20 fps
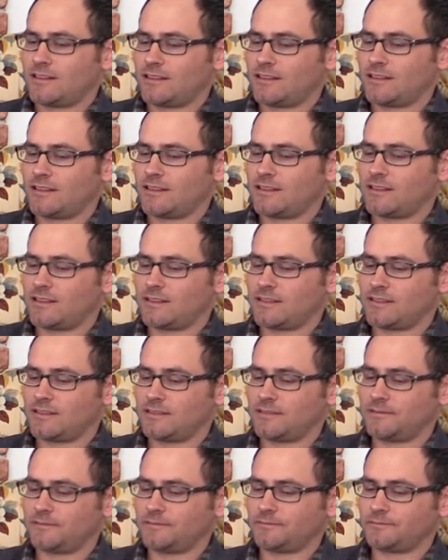
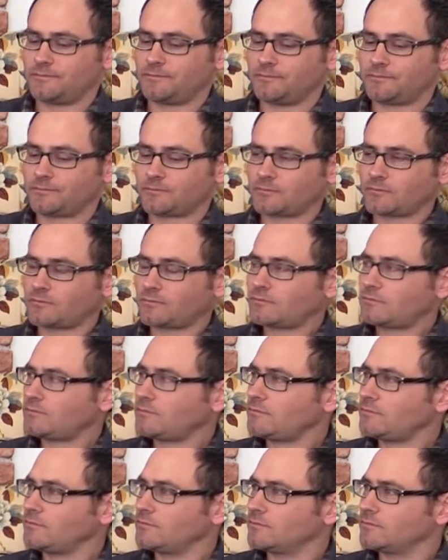
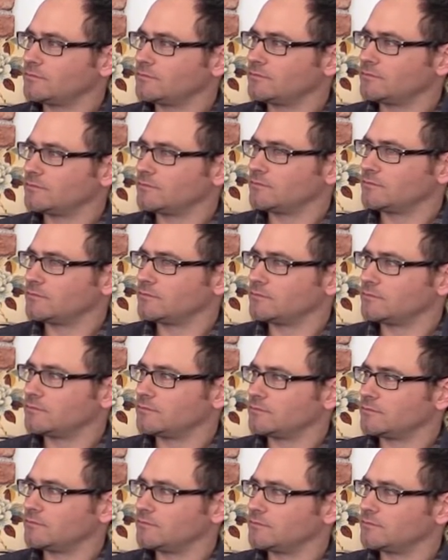
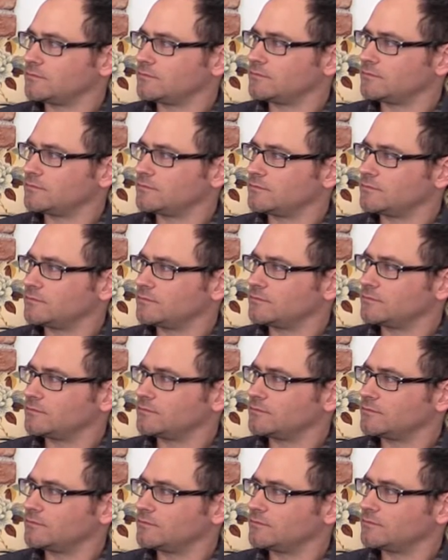
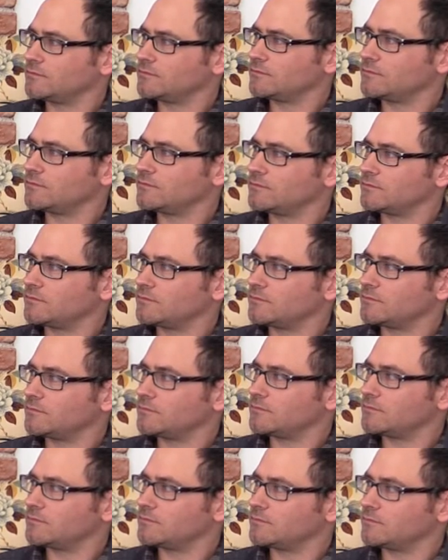
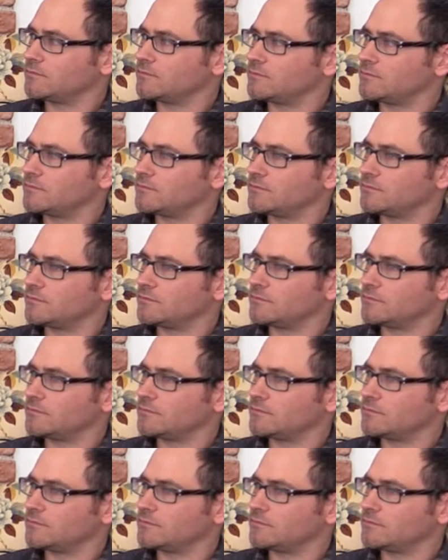No words are spoken by the person on screen.